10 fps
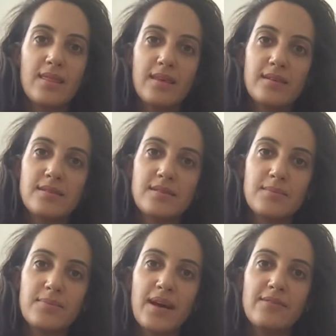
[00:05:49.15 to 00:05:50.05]
these
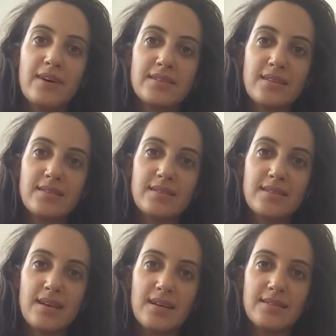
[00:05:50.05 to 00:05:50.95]
blood vessels
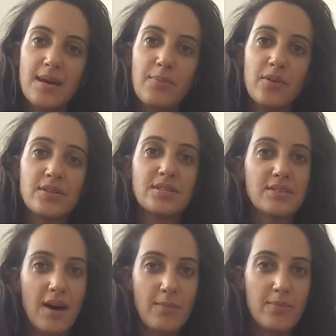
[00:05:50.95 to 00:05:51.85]
at some point
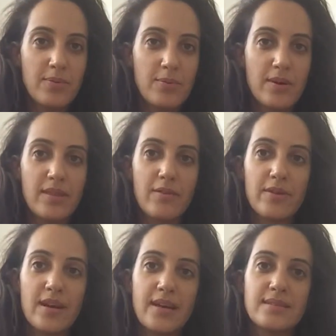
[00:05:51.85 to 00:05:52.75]
stop when they
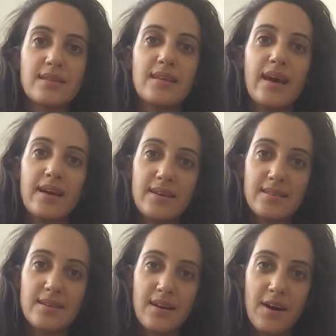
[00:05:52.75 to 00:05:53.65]
realize that the egg
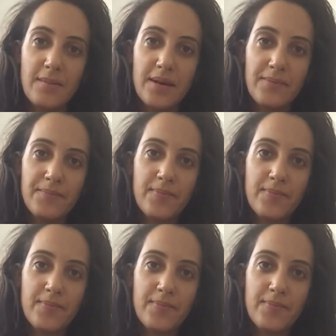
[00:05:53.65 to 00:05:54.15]
isn't coming.